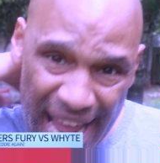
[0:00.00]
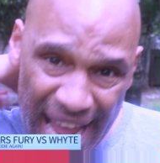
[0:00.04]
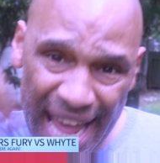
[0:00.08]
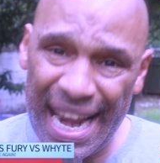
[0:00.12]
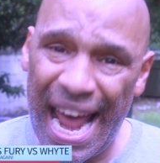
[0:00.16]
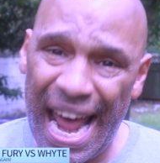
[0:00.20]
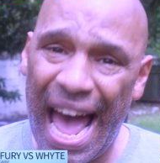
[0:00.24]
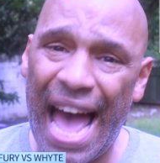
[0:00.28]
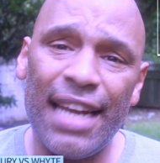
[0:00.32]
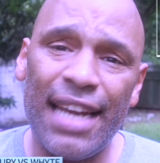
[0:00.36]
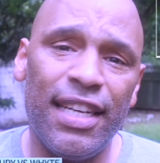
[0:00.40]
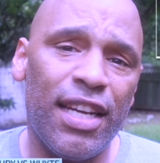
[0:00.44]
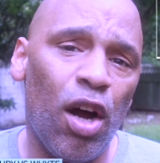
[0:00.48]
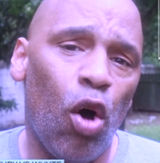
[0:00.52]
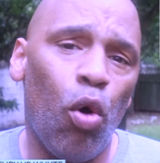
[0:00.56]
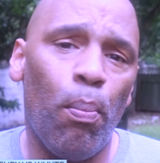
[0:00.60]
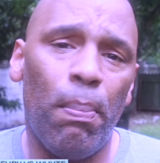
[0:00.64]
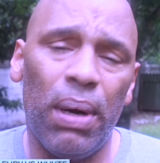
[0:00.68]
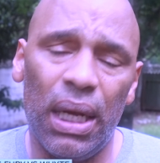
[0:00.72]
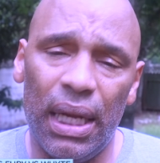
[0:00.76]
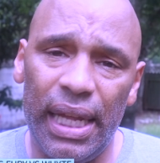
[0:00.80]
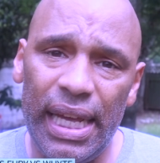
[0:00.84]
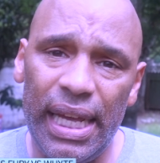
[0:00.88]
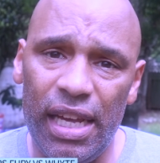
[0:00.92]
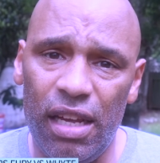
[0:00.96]
And I don't
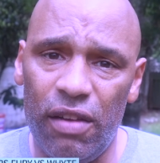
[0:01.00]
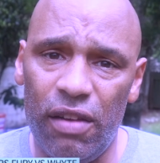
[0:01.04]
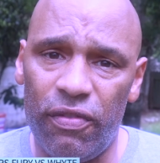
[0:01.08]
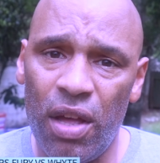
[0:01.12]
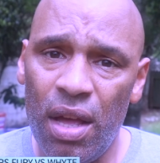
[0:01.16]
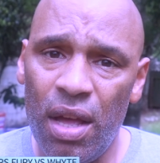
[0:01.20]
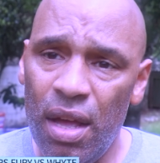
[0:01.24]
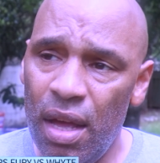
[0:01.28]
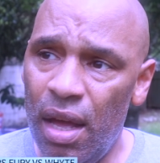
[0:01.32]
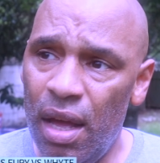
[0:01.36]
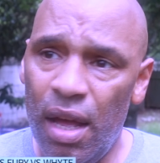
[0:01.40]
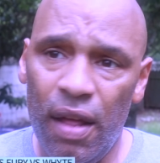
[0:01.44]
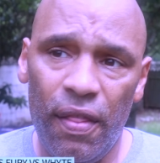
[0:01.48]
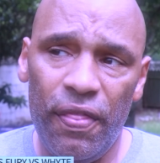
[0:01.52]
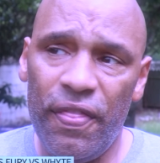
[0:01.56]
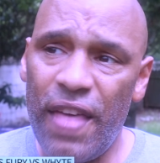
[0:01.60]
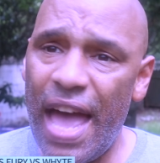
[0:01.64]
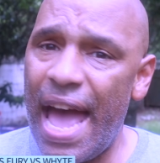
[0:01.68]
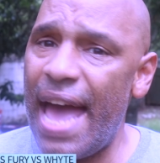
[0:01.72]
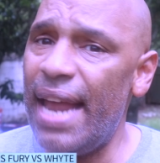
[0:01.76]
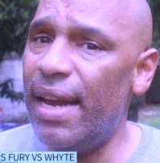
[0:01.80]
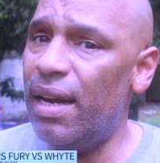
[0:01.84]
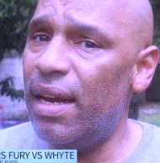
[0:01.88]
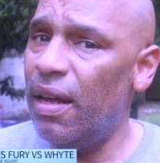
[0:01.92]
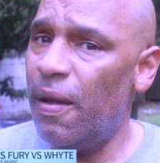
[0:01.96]
believe
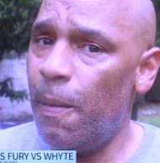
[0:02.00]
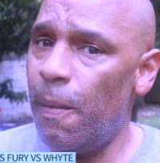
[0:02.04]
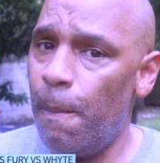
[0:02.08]
that